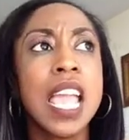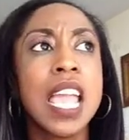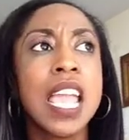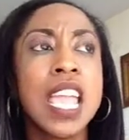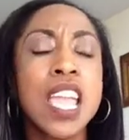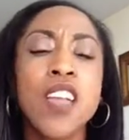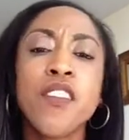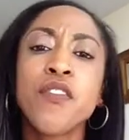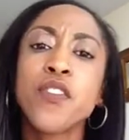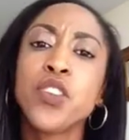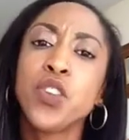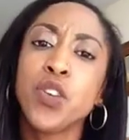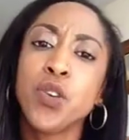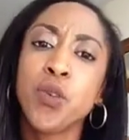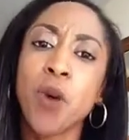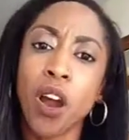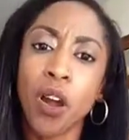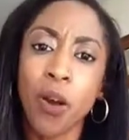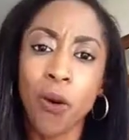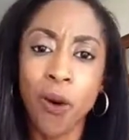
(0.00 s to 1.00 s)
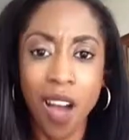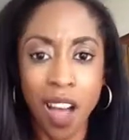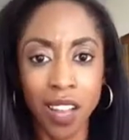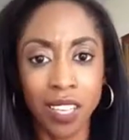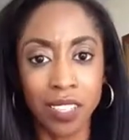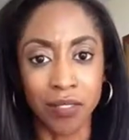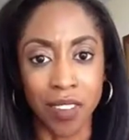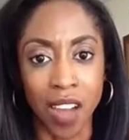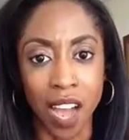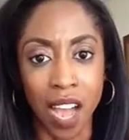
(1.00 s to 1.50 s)
if you are
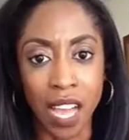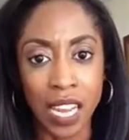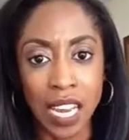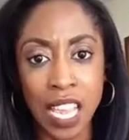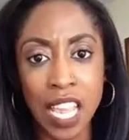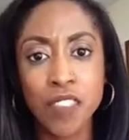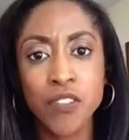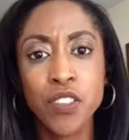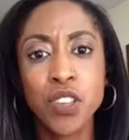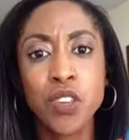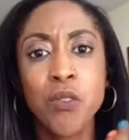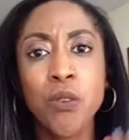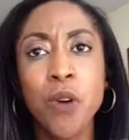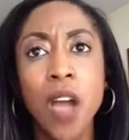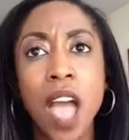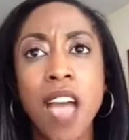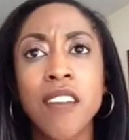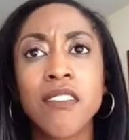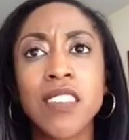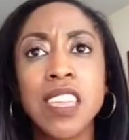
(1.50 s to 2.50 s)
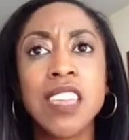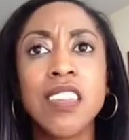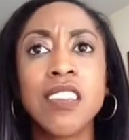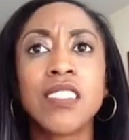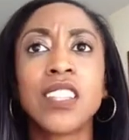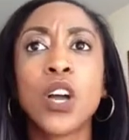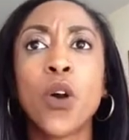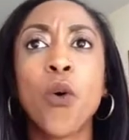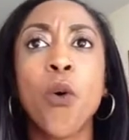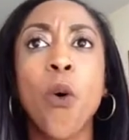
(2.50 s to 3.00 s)
qualified, if you have
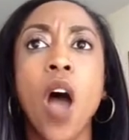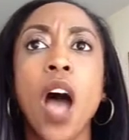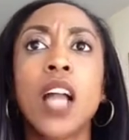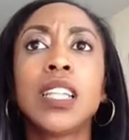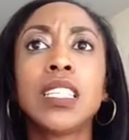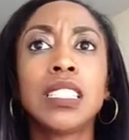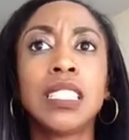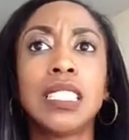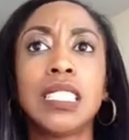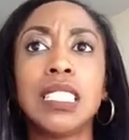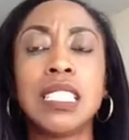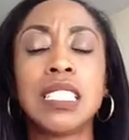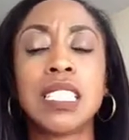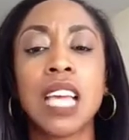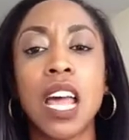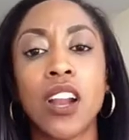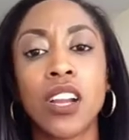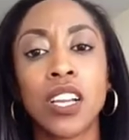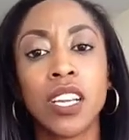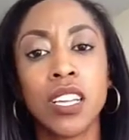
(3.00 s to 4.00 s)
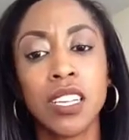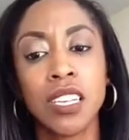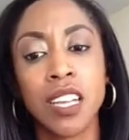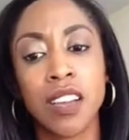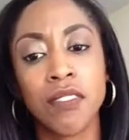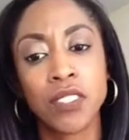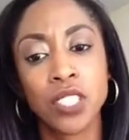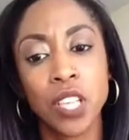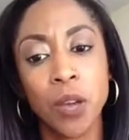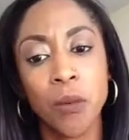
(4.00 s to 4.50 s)
the qualities that are good
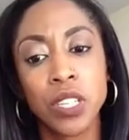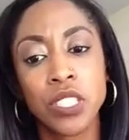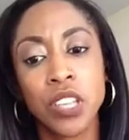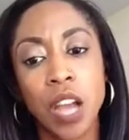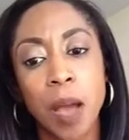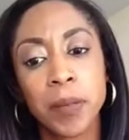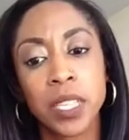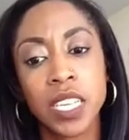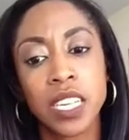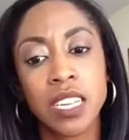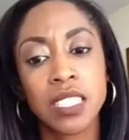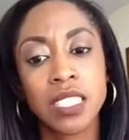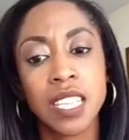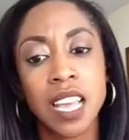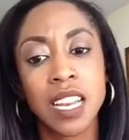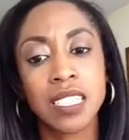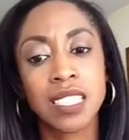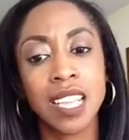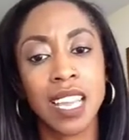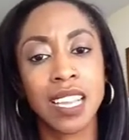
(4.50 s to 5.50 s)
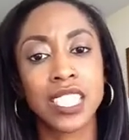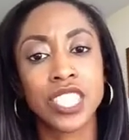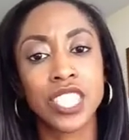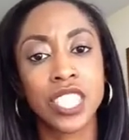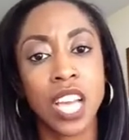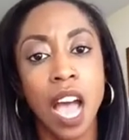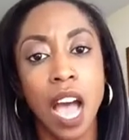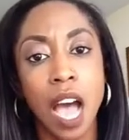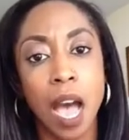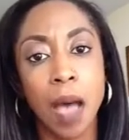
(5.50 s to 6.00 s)
enough. And someone dropped in here and said it's like a
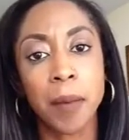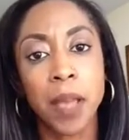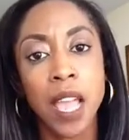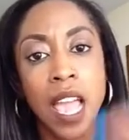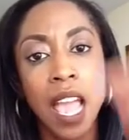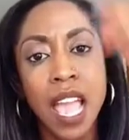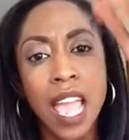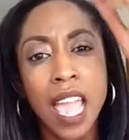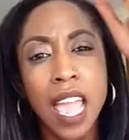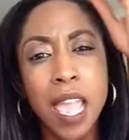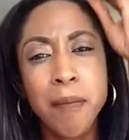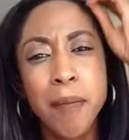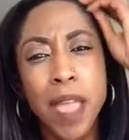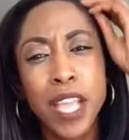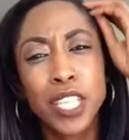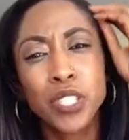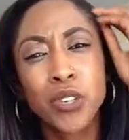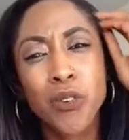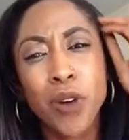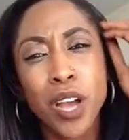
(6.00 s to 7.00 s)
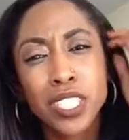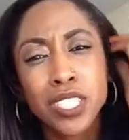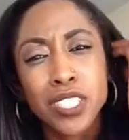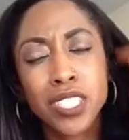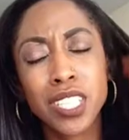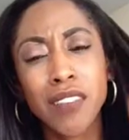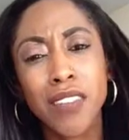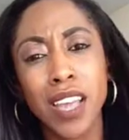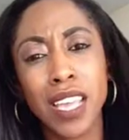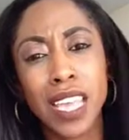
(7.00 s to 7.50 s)
job. It makes you question
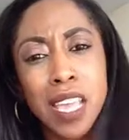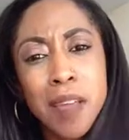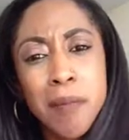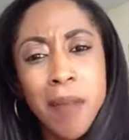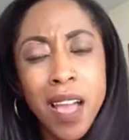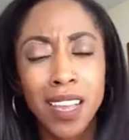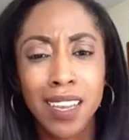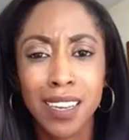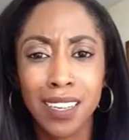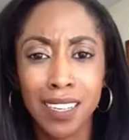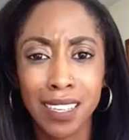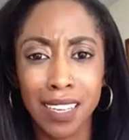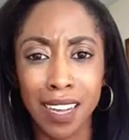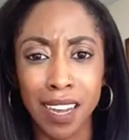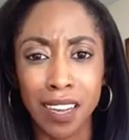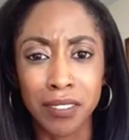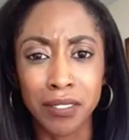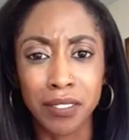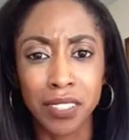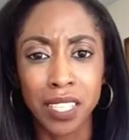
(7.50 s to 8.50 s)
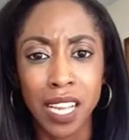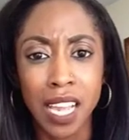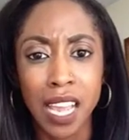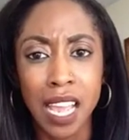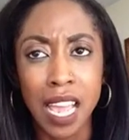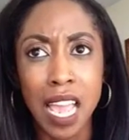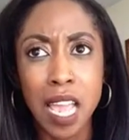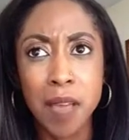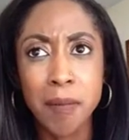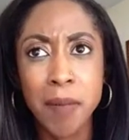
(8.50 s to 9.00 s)
yourself, like, am I good enough?
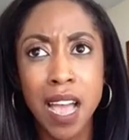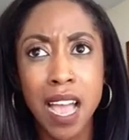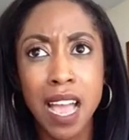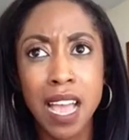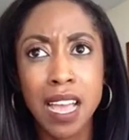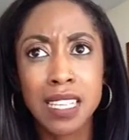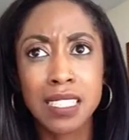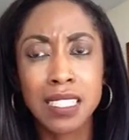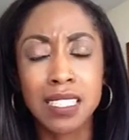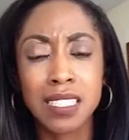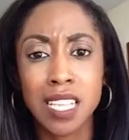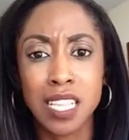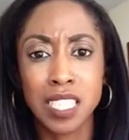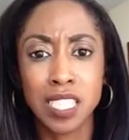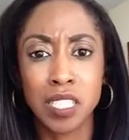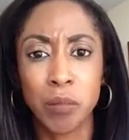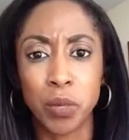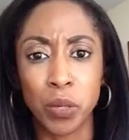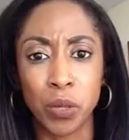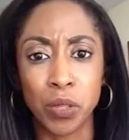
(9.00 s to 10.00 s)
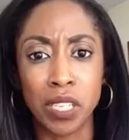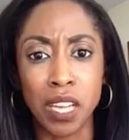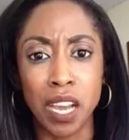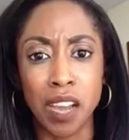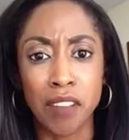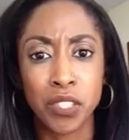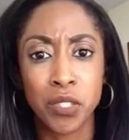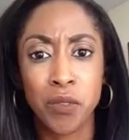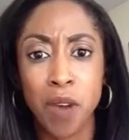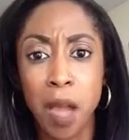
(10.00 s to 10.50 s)
Am I sensible
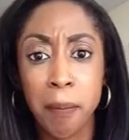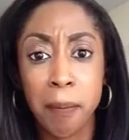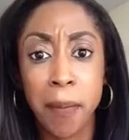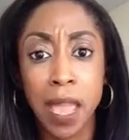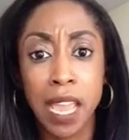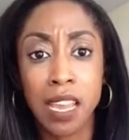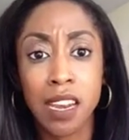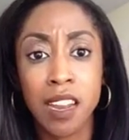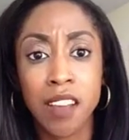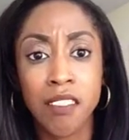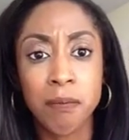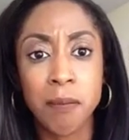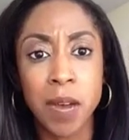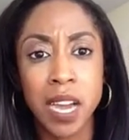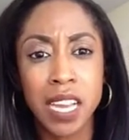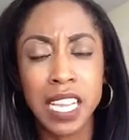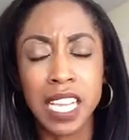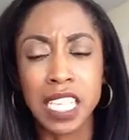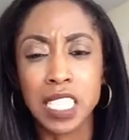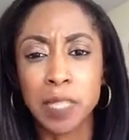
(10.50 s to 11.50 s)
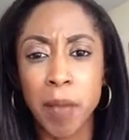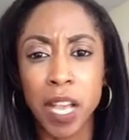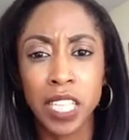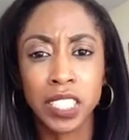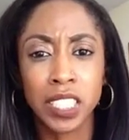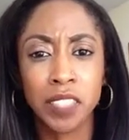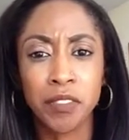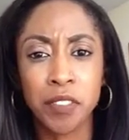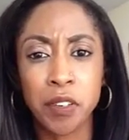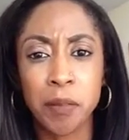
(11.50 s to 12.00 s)
enough? Do I make enough money,
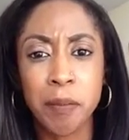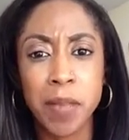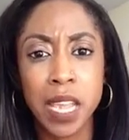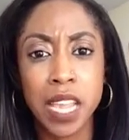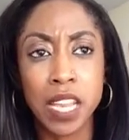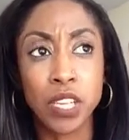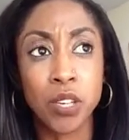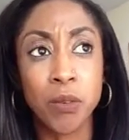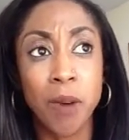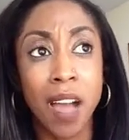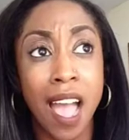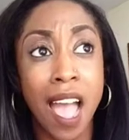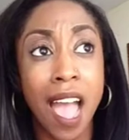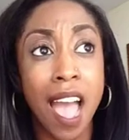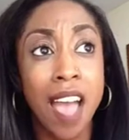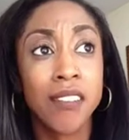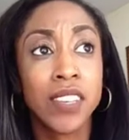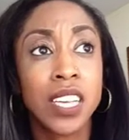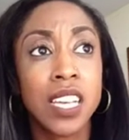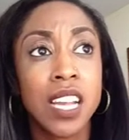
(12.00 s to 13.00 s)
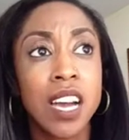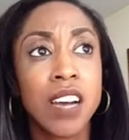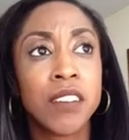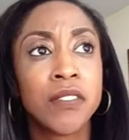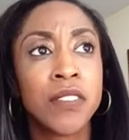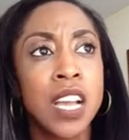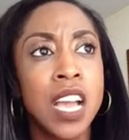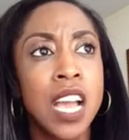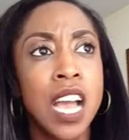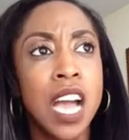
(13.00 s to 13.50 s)
especially for men? Do I have enough